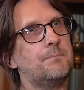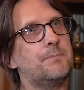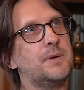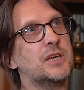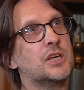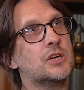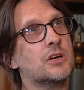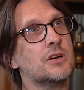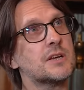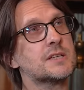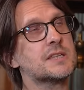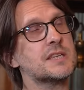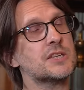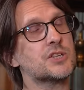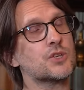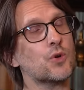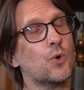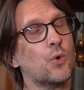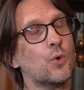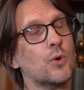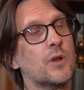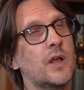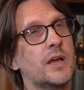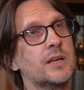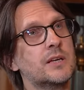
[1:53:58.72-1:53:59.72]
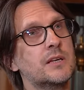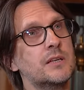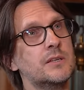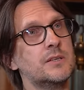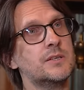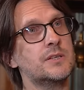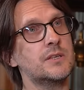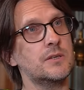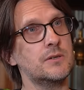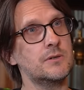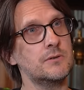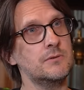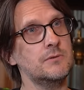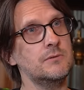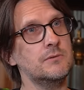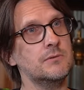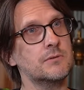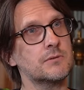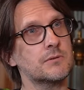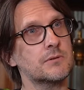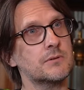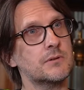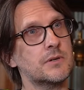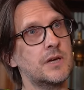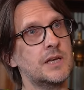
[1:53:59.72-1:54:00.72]
because it's all I can do,
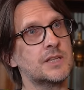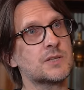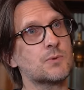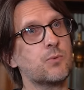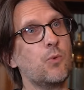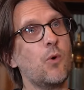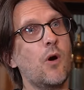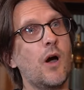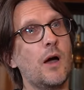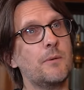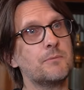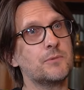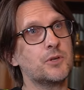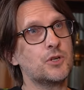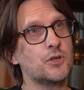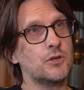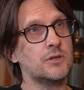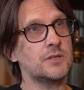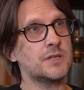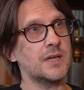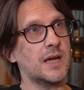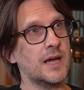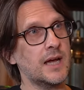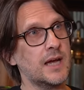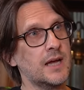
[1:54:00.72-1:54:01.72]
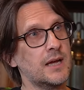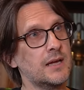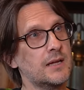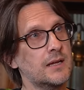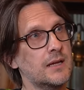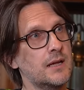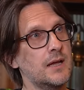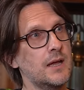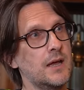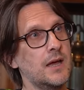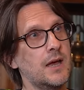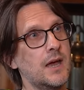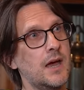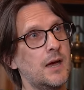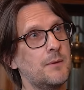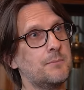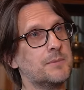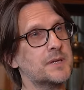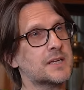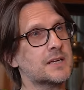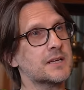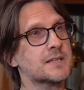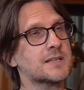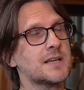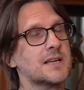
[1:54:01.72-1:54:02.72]
it's what I'm good at, and
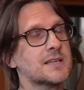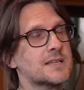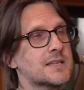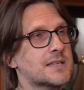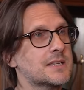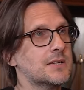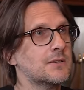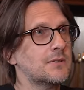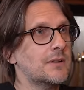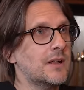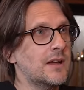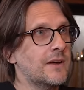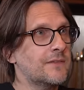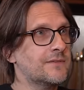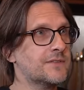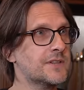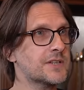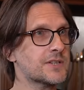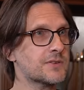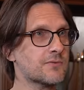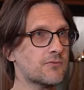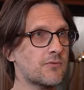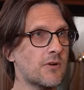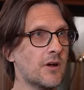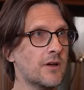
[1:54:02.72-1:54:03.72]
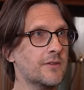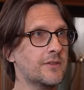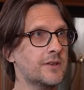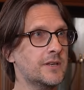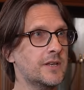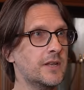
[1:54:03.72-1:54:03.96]
because I still have this rather